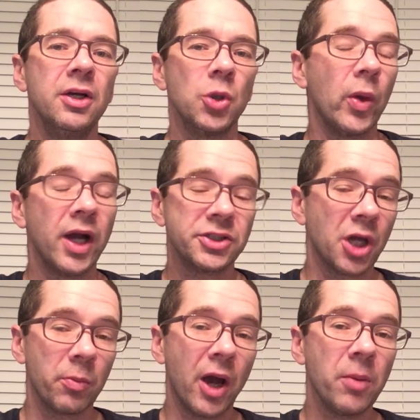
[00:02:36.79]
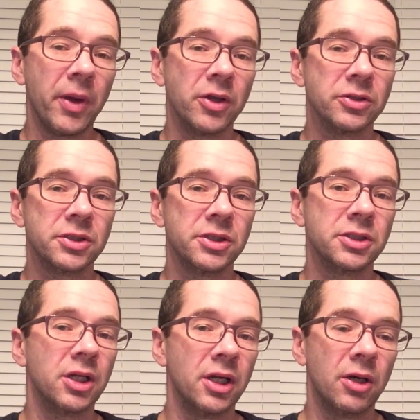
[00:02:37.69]
The way I check my bagels
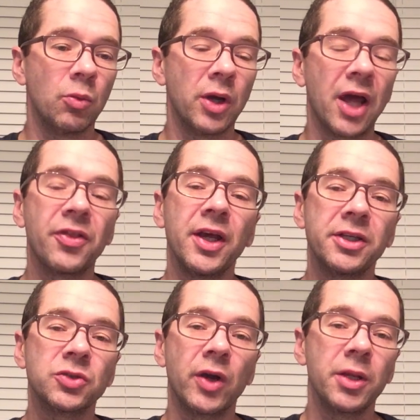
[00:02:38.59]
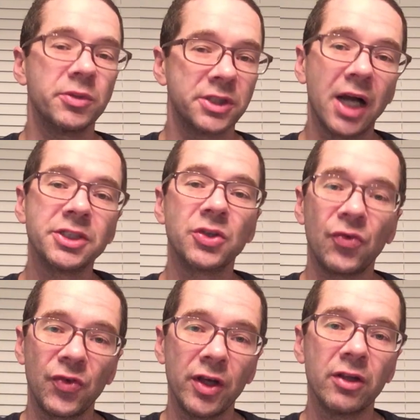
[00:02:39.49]
is when I think it's ready, besides the
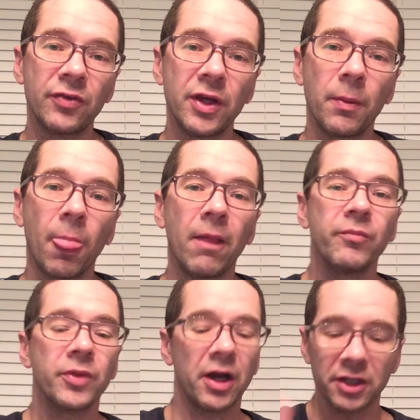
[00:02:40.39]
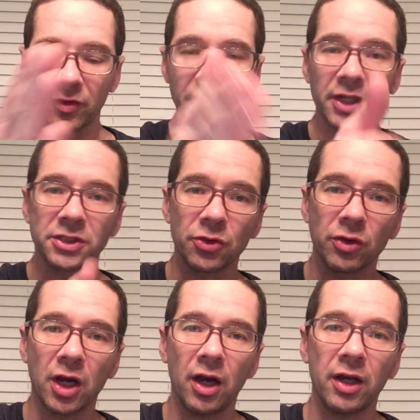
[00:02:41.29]
feel of it, I'll give it a nice little
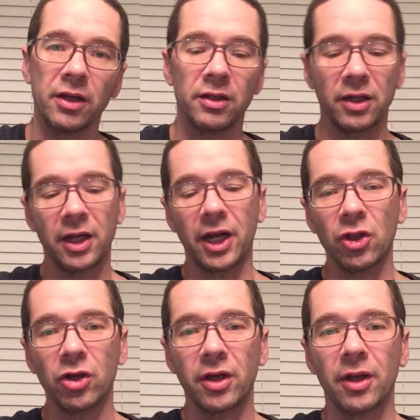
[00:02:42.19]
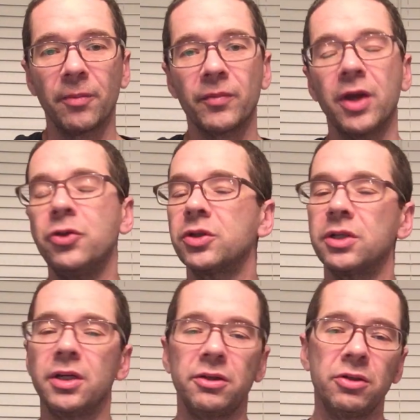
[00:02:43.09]
cut and I look at it. And
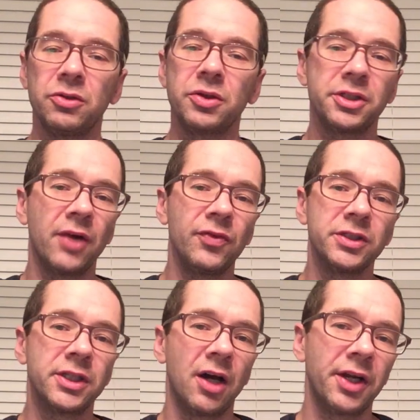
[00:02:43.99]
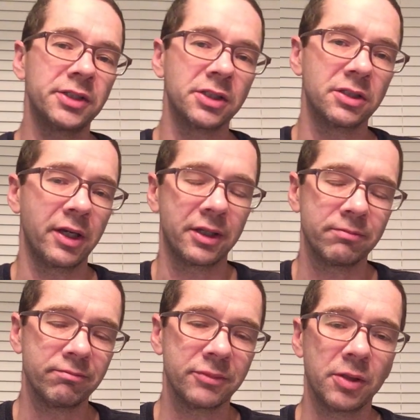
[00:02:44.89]
you could definitely tell. That's just like
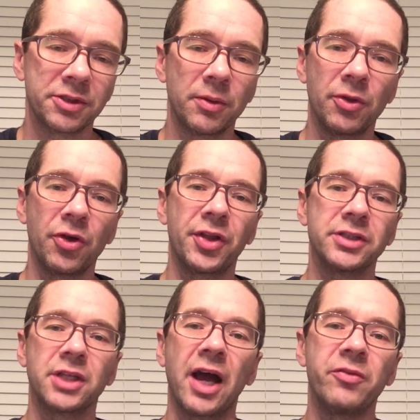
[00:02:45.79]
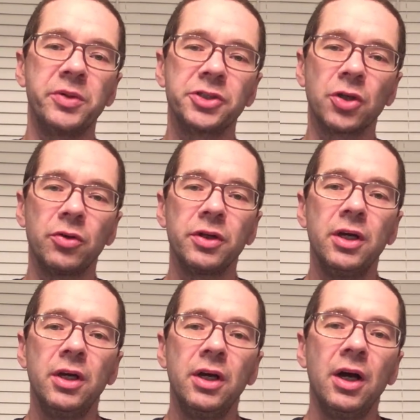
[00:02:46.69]
some little things that I've been shown.
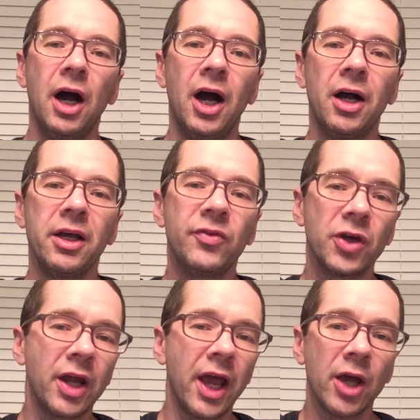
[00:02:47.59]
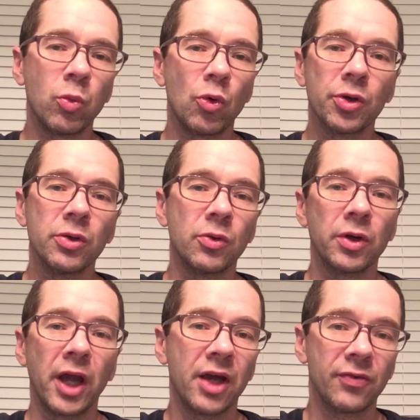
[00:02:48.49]
If you're going to add water or
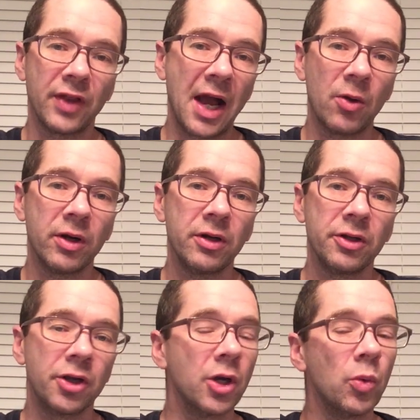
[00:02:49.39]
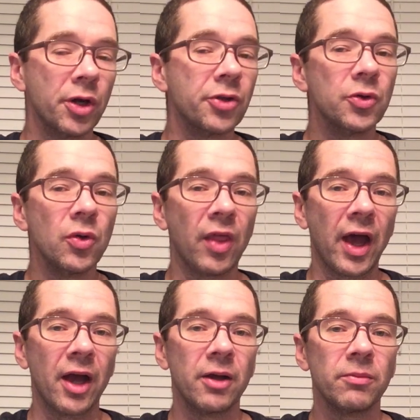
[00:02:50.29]
add flour, you're going to want to do
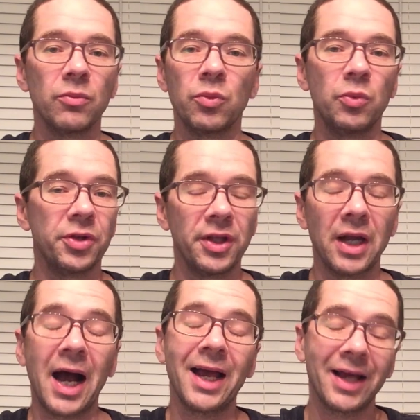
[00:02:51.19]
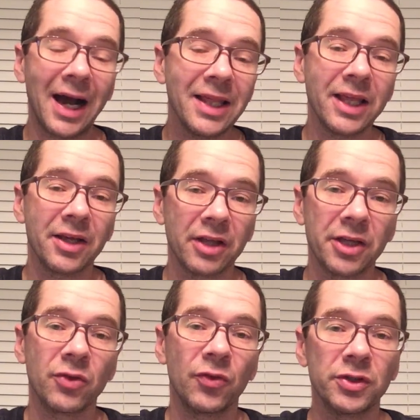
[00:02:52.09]
that within, I think,
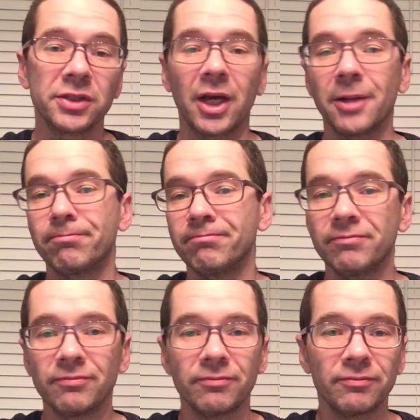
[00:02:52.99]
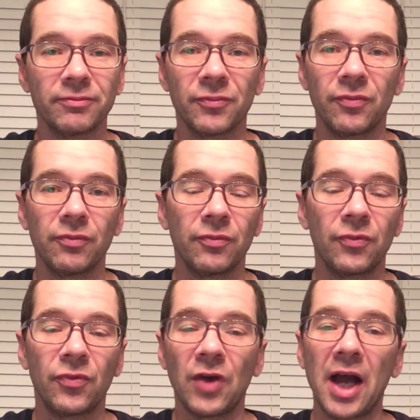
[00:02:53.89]
like the first
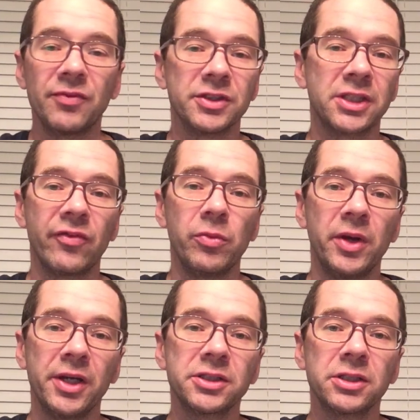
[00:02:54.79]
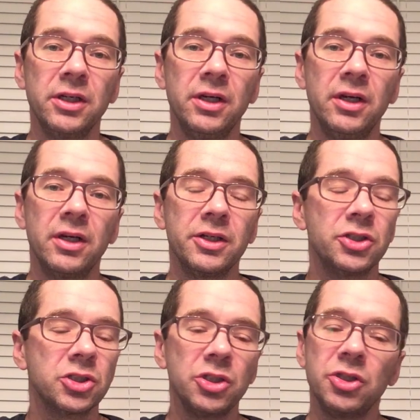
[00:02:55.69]
5 to 7 minutes. You
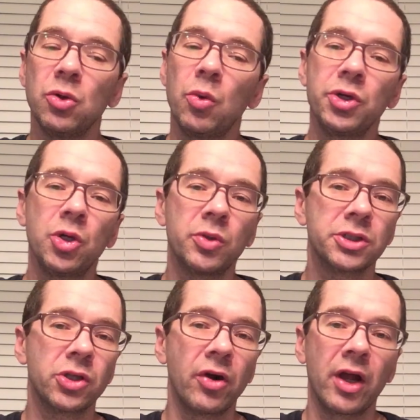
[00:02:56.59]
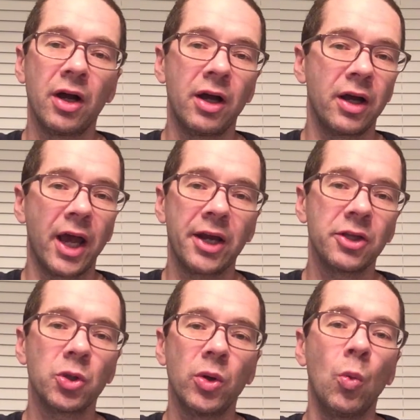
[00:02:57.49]
don't want to start adding
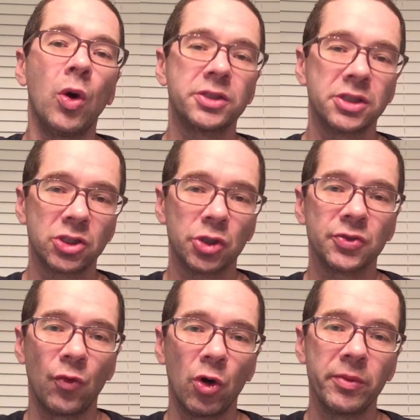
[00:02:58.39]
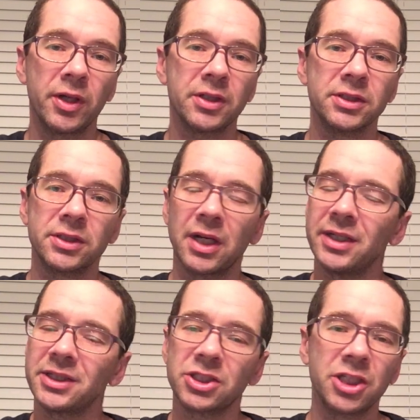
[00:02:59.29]
to it once it starts forming, because it
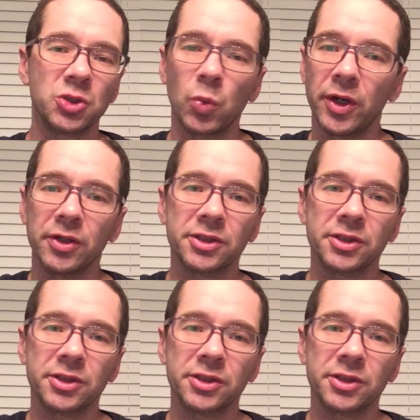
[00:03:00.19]
just gets weird.